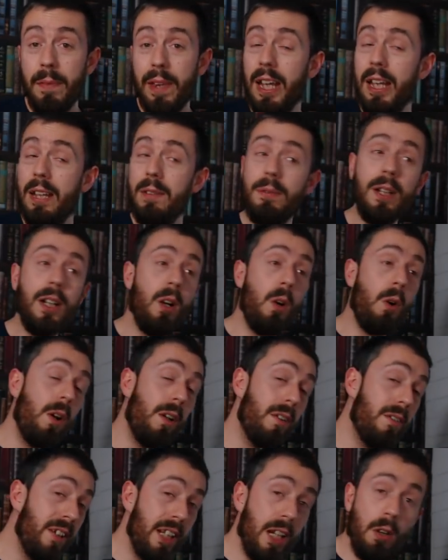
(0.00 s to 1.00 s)
even
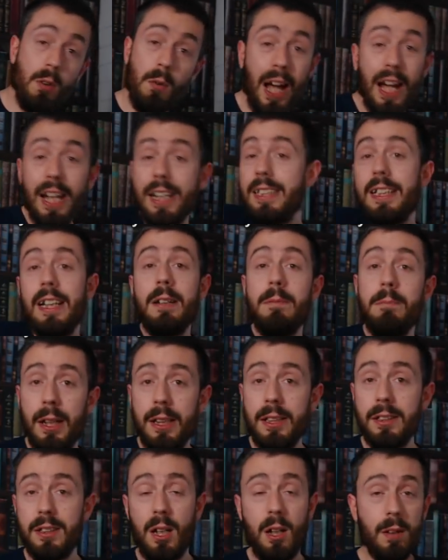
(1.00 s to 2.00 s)
you know, eighteen
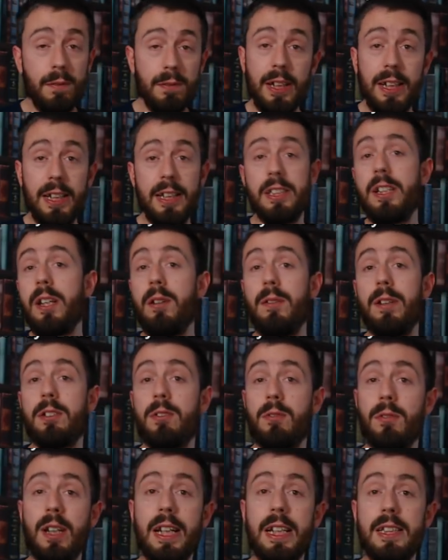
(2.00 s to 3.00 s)
months after this unit's
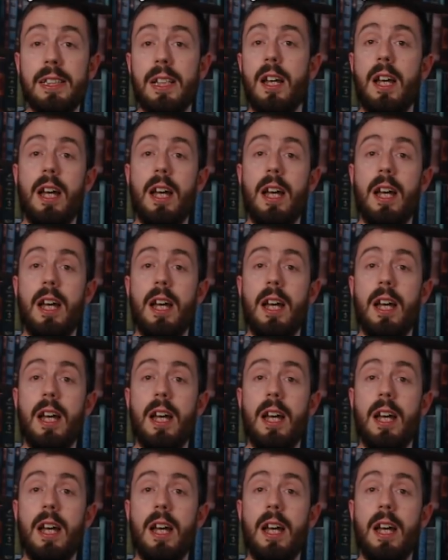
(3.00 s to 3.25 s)
release,